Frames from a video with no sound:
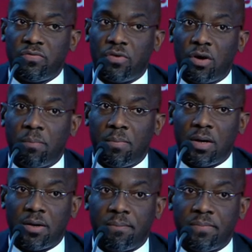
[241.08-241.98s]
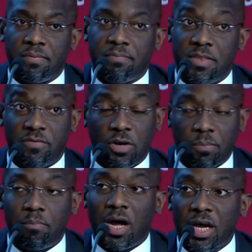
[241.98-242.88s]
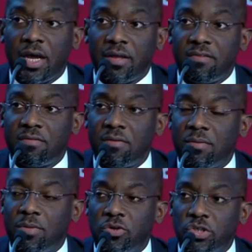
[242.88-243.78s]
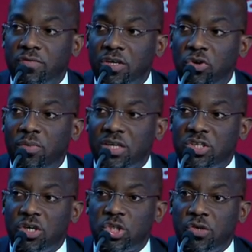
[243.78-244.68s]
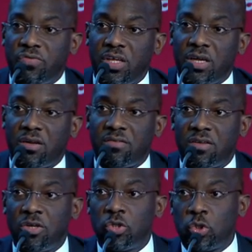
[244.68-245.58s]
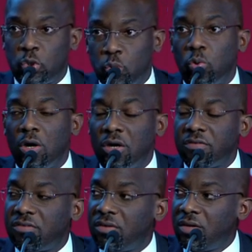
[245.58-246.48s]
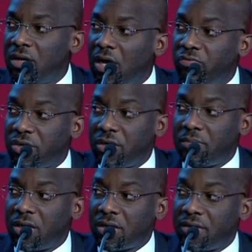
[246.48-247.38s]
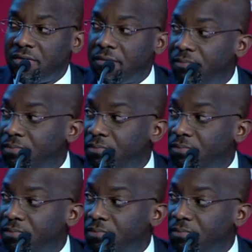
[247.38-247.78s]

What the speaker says: from developed markets because of the global search of yield toward African market.